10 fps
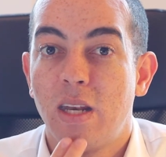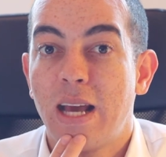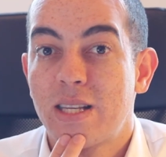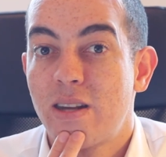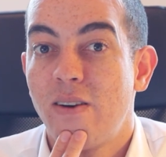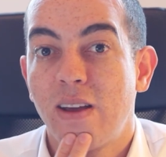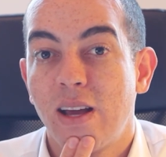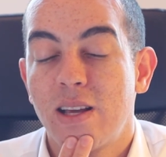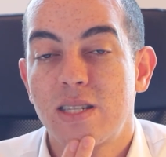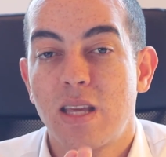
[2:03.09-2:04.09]
The next
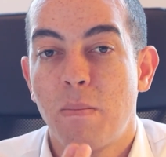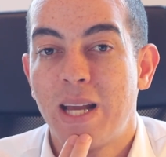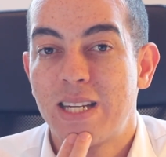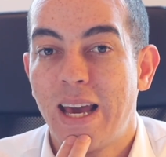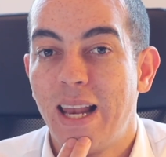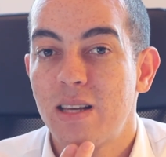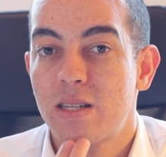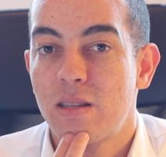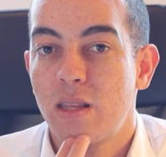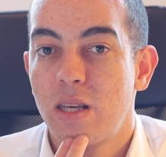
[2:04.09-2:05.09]
area is the
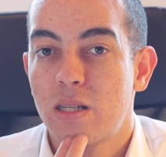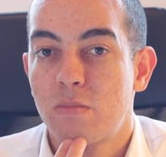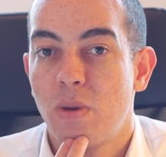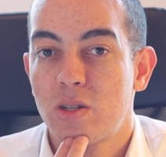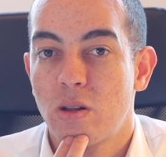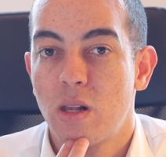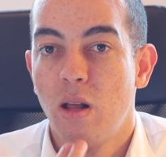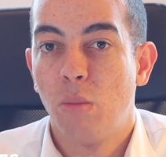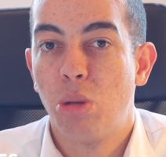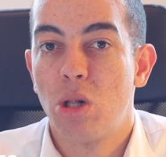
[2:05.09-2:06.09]
mentalis. This
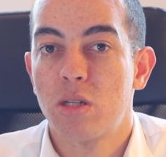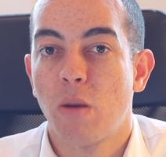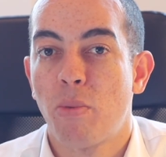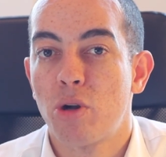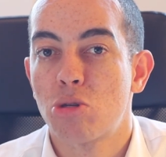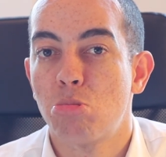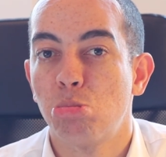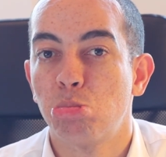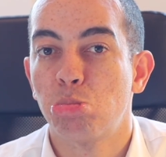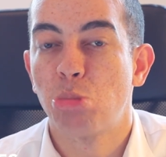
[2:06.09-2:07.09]
muscle pulls upwards
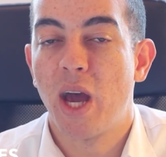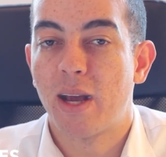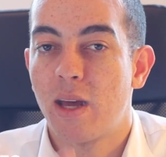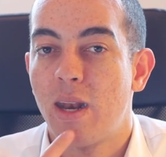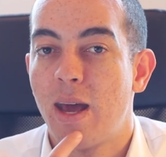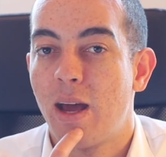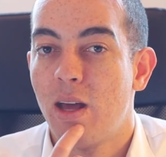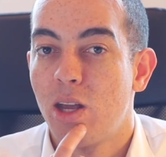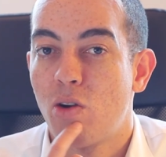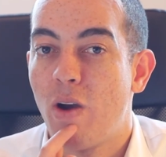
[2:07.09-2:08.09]
and can
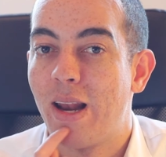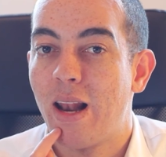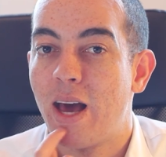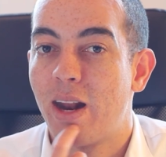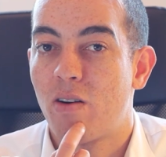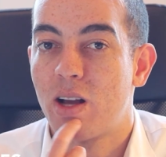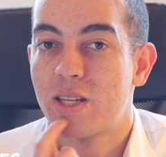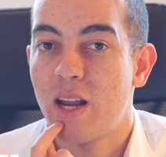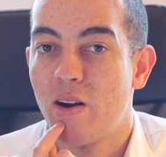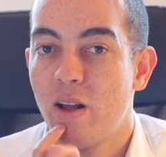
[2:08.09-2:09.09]
create a line
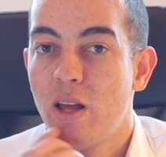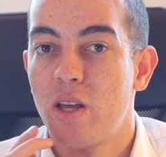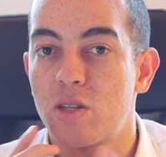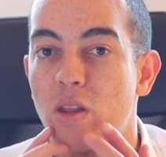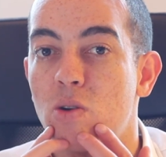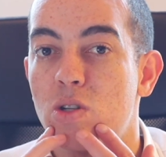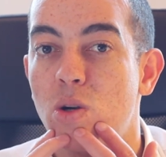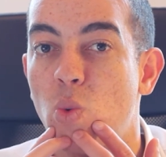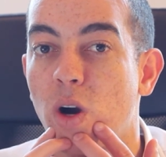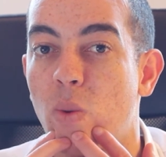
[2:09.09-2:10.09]
across here. So those
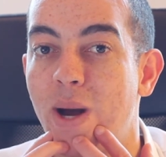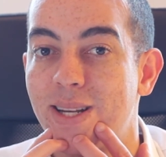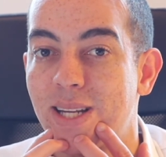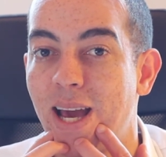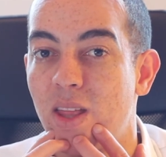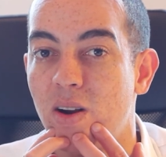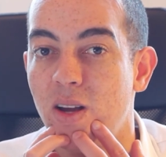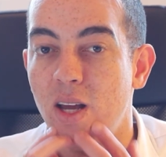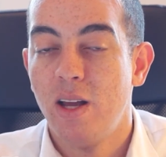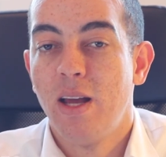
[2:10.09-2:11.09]
two work well
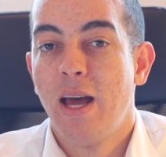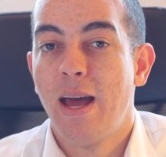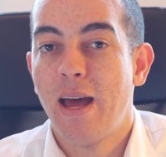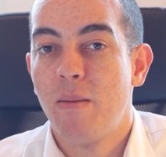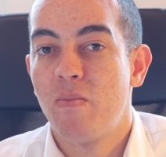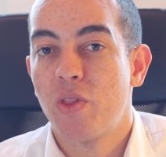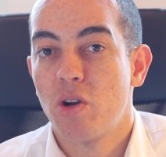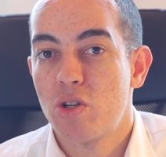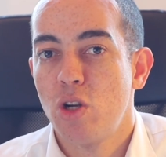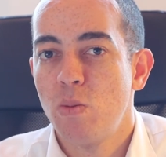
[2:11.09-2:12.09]
together.
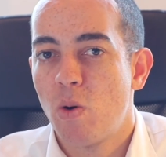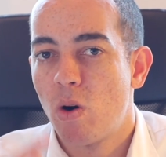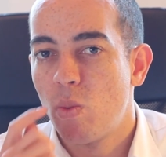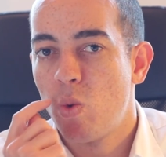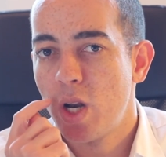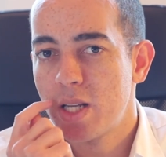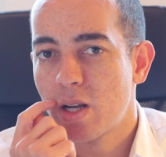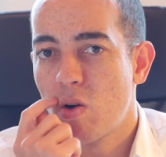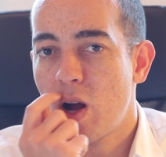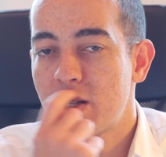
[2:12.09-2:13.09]
There are two more. One
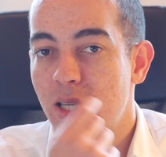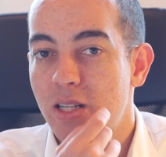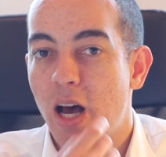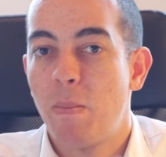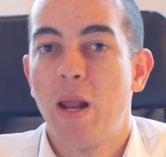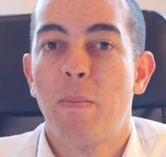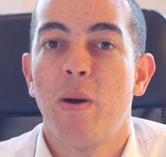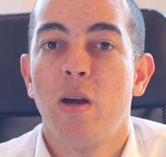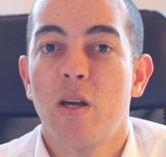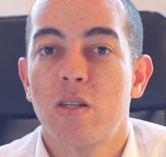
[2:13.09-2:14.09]
is across the top
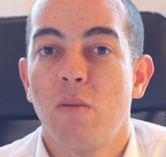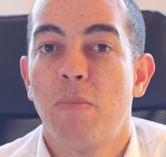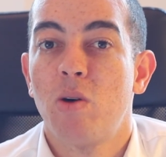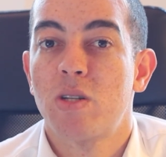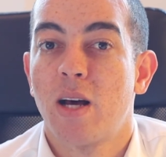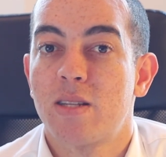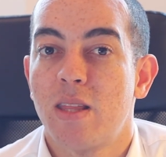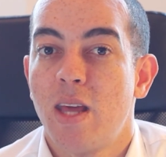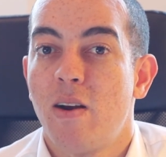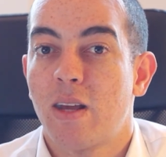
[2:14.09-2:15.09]
lip. Some
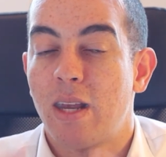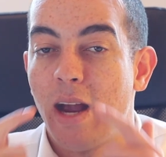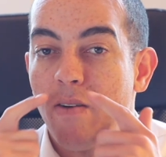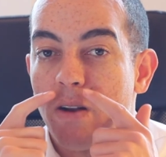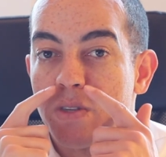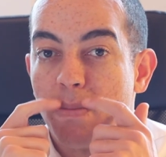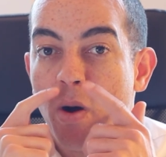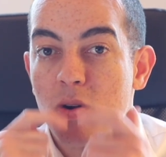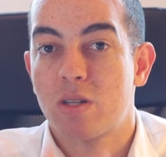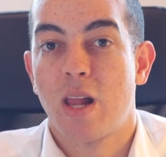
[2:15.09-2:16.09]
Botox in there can get rid of
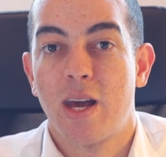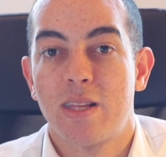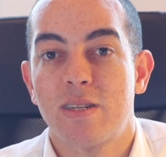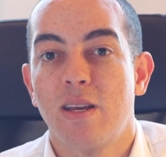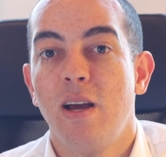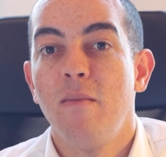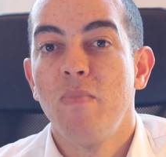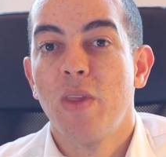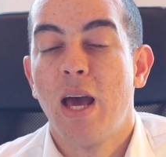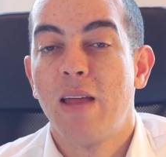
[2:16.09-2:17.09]
smoker's lines.
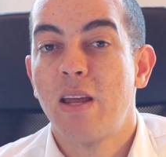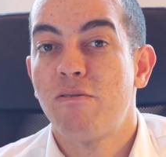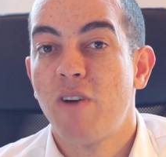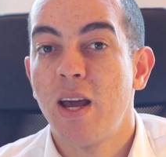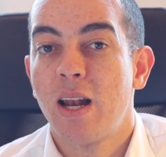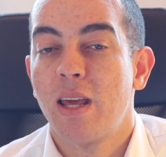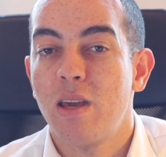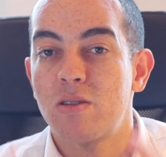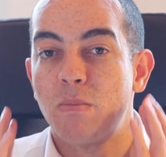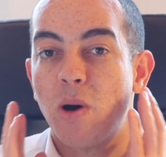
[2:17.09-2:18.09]
And then
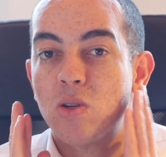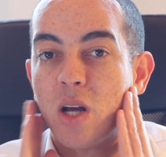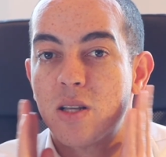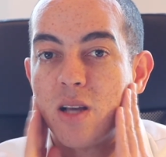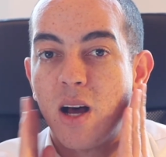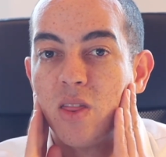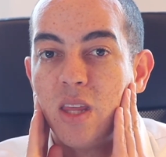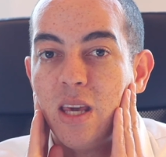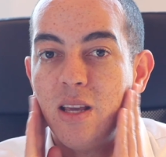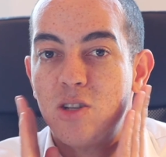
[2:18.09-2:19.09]
finally, using Botox
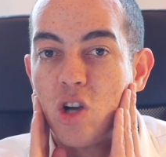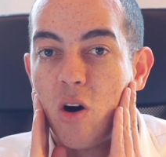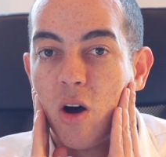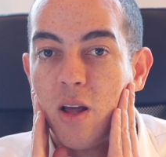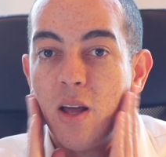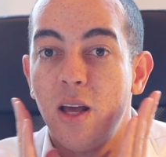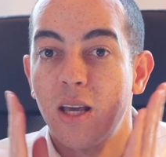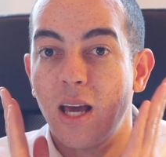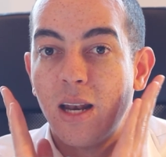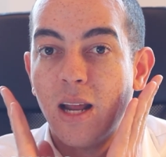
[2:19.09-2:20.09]
on the jaw
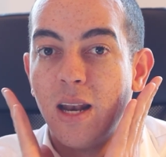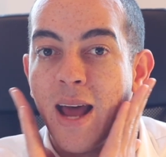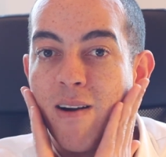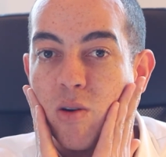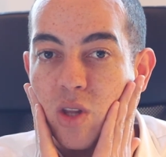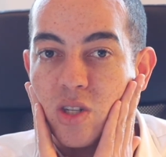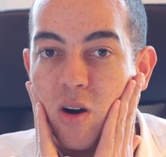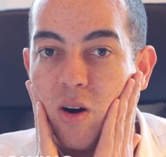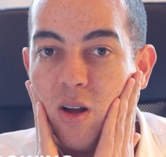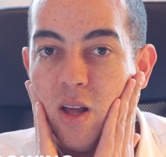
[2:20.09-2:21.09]
can narrow the
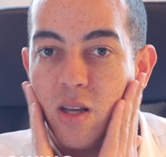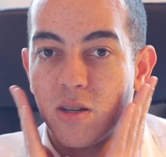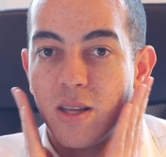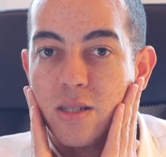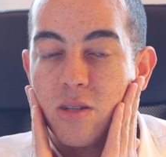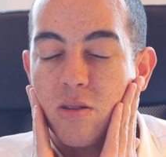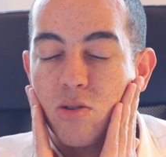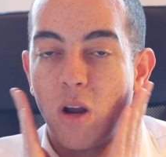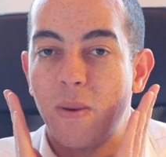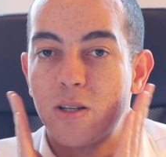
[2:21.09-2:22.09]
jaw. So
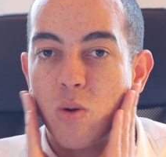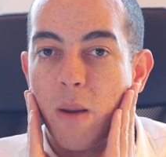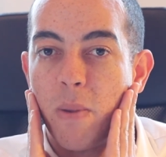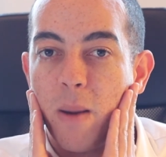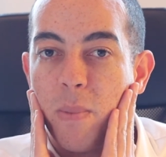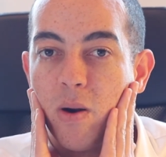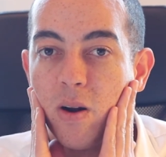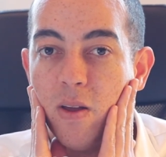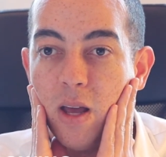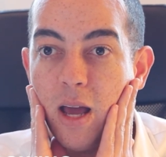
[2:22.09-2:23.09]
this treatment is quite
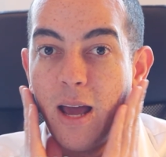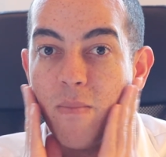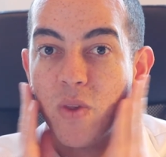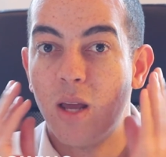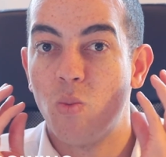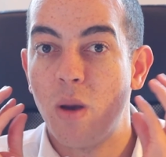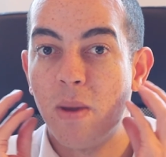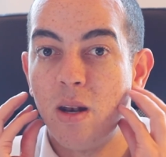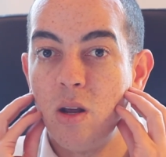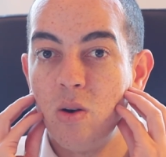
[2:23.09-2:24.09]
popular in
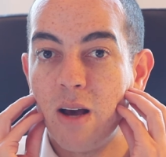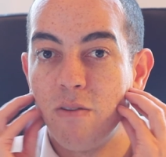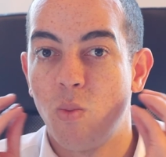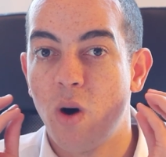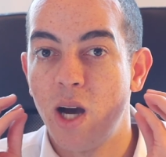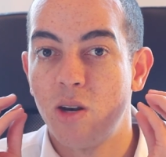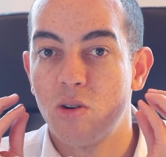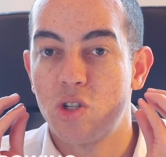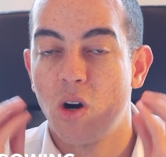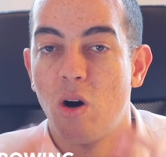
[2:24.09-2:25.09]
women who have a
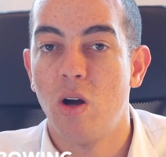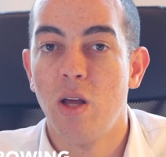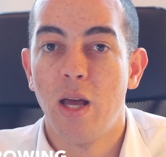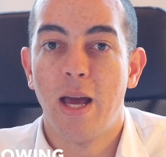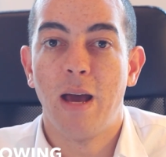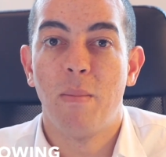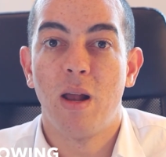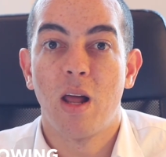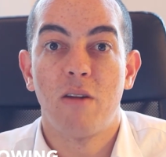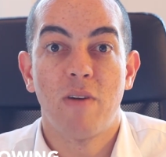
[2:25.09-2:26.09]
wider jaw.
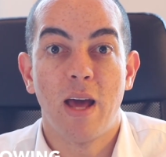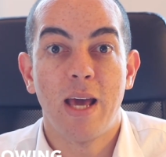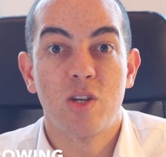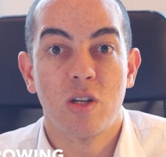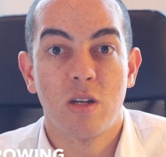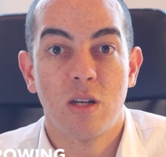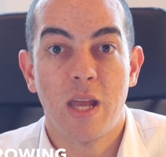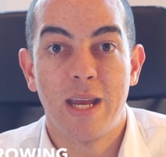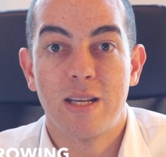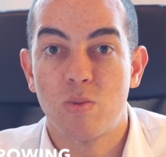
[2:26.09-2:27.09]
A lot of
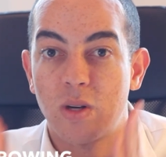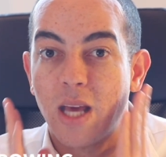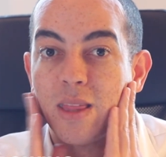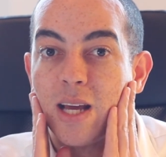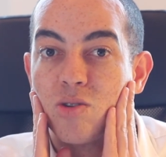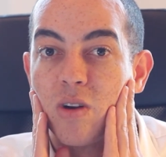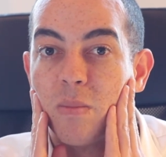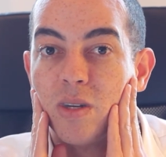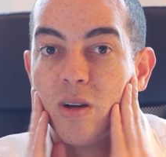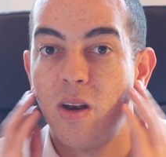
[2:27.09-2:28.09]
Asian ladies would get that
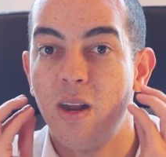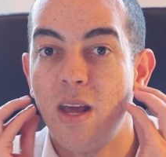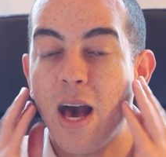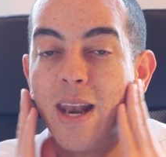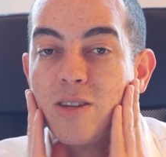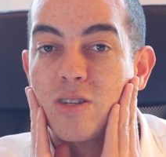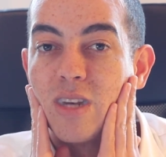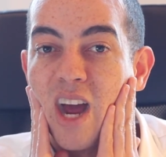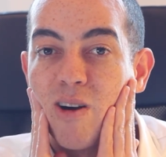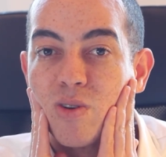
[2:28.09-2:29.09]
treatment done, and it
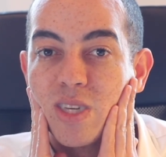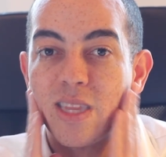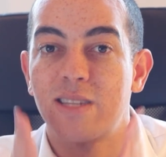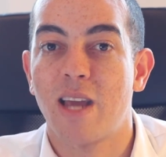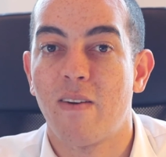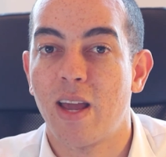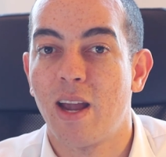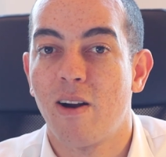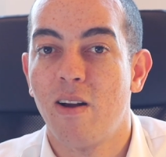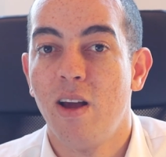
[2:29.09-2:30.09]
just narrows in this
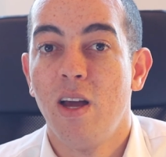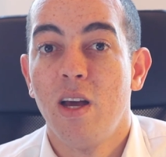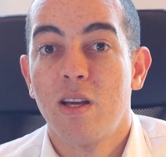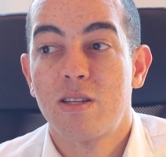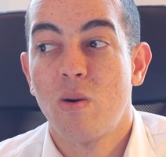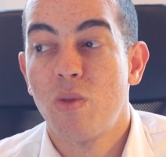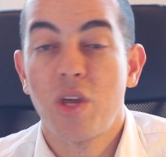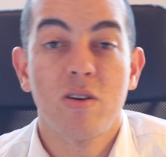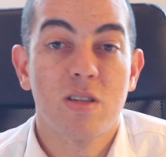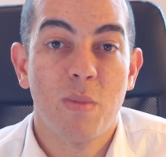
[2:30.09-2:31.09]
area here.
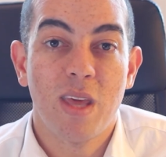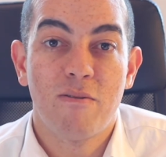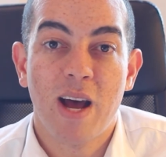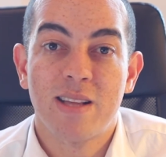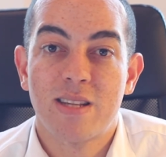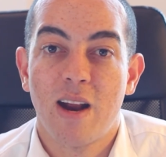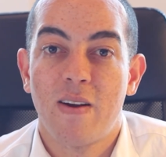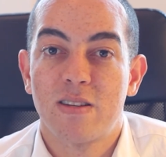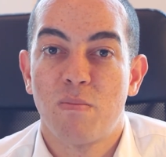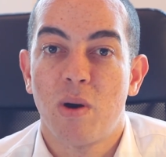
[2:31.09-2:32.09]
So there's some of the advanced
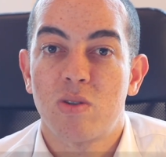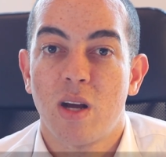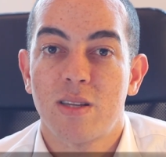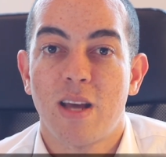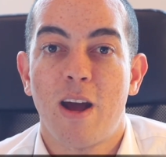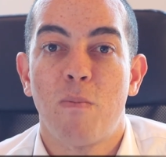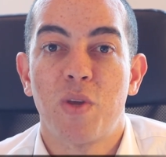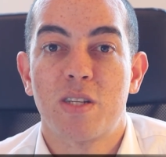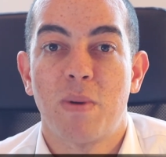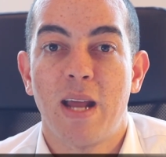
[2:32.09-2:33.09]
areas of Botox. I
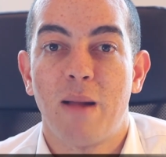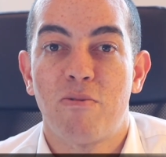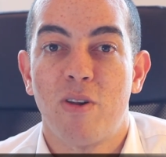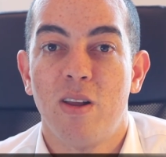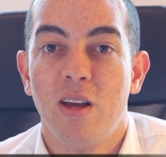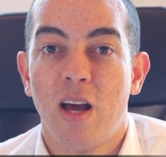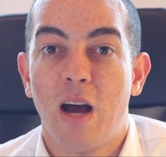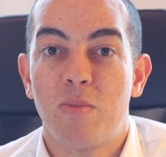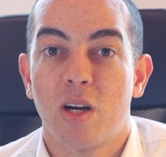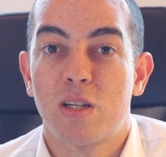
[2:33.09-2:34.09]
hope this has been helpful.
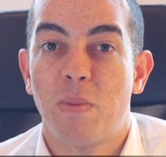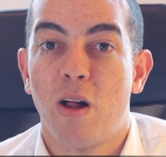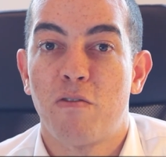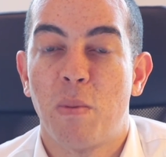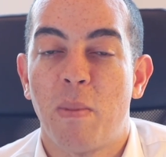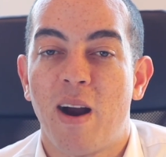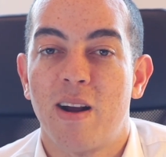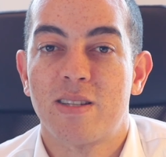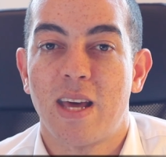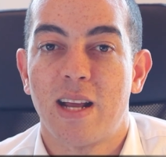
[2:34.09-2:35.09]
I'm Dr. Paul from
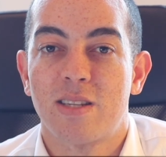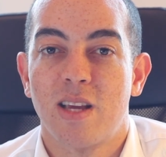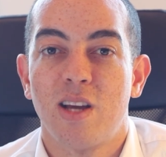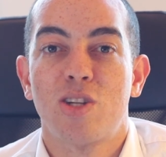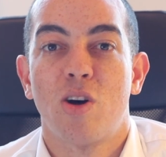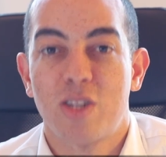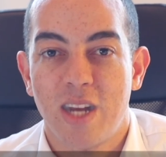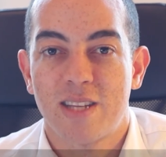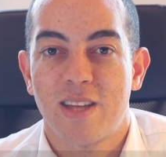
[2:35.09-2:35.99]
Amara Aesthetics. Talk to you